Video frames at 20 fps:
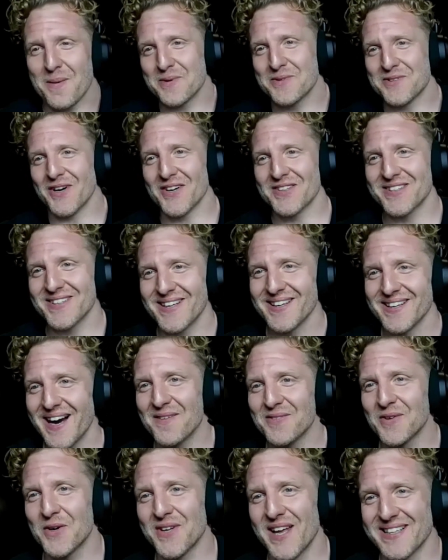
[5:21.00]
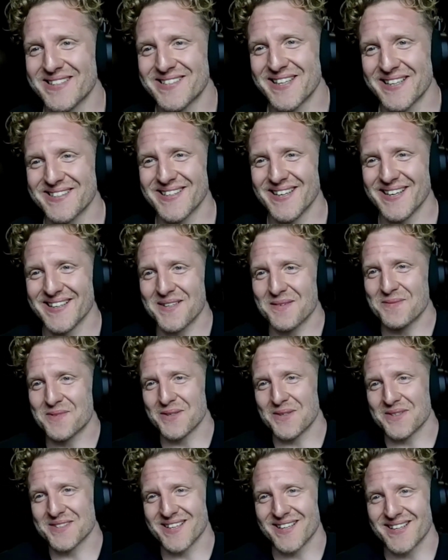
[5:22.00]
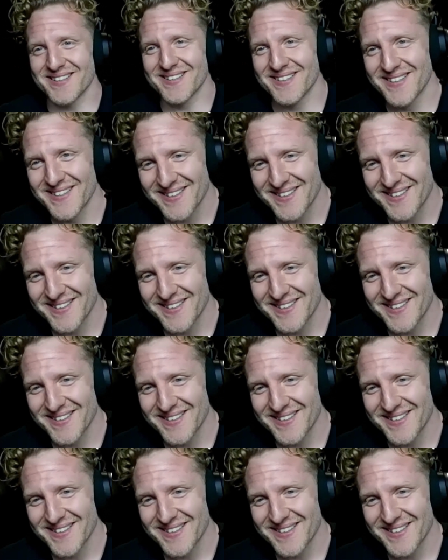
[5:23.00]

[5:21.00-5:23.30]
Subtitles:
we talked today. I've learned like 6 things. I'm so excited.